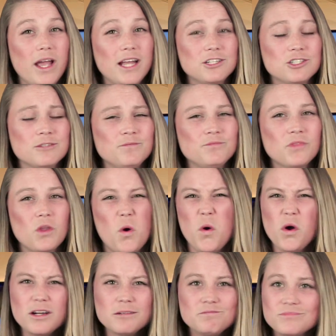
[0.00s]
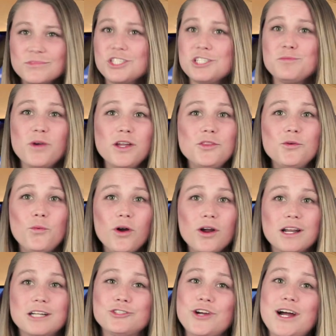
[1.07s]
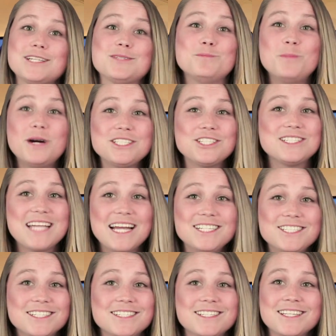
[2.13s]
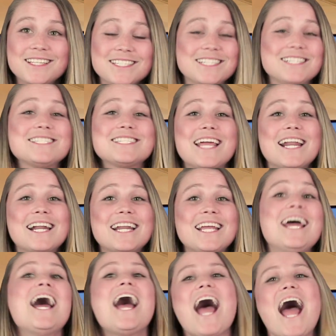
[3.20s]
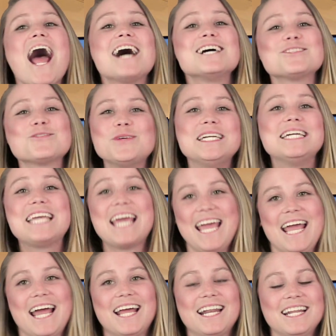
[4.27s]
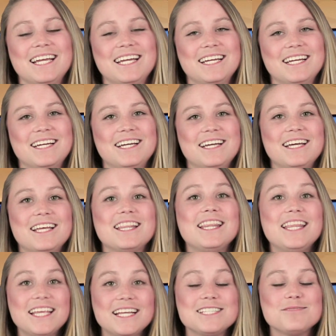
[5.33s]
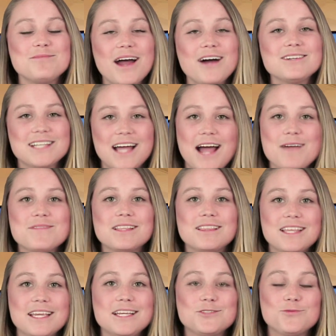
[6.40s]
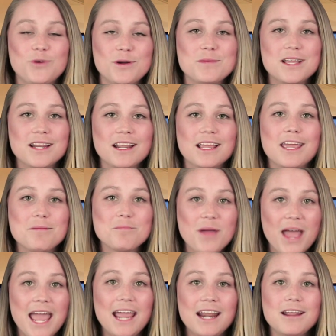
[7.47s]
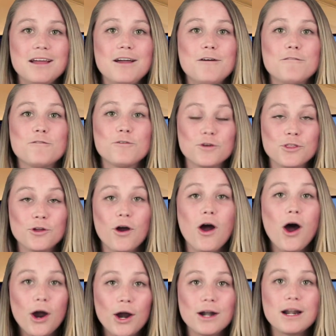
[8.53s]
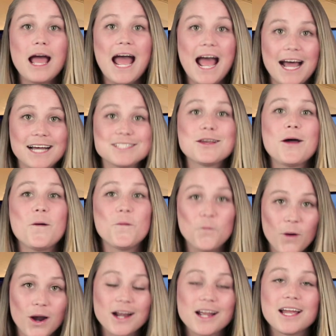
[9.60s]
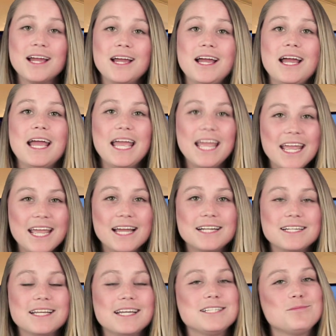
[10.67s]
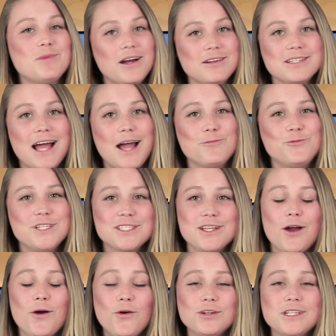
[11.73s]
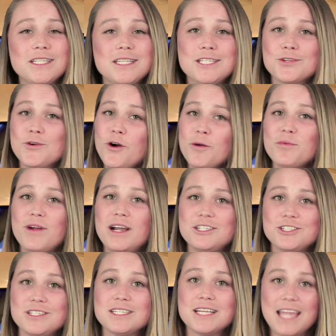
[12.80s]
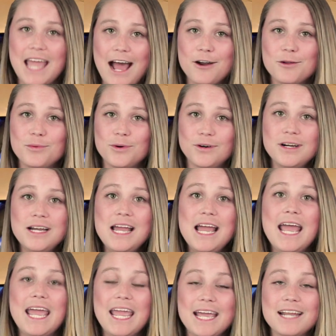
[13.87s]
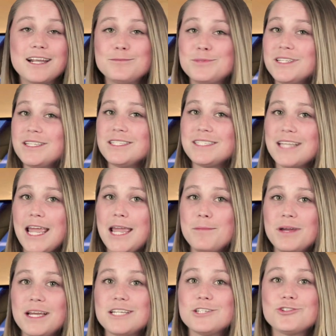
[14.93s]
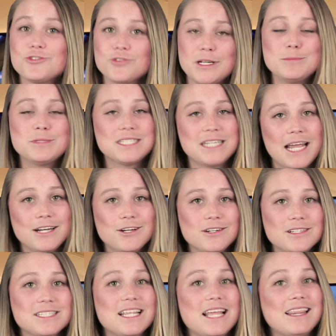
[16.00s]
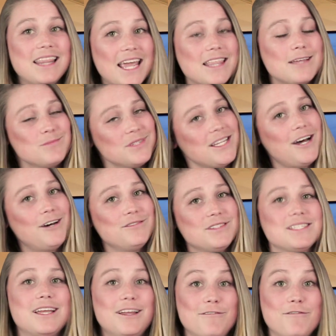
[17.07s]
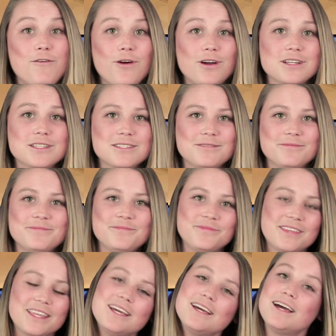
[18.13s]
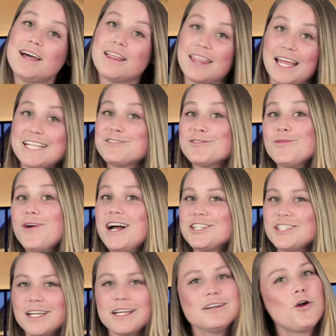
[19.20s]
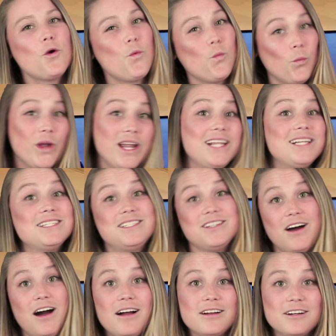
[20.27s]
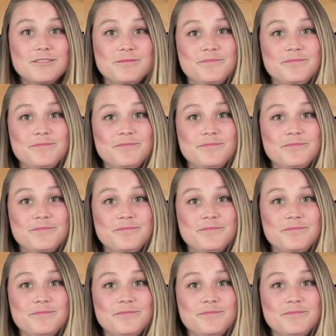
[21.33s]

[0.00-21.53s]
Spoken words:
wage. Or just spread the word and draw as much attention to this insanity as we can. It's about time that these women get paid for their hard-ass work. And it's about time we start holding these corporations accountable and up to the same extreme standards that they themselves enforce. Thanks for watching. We need to talk.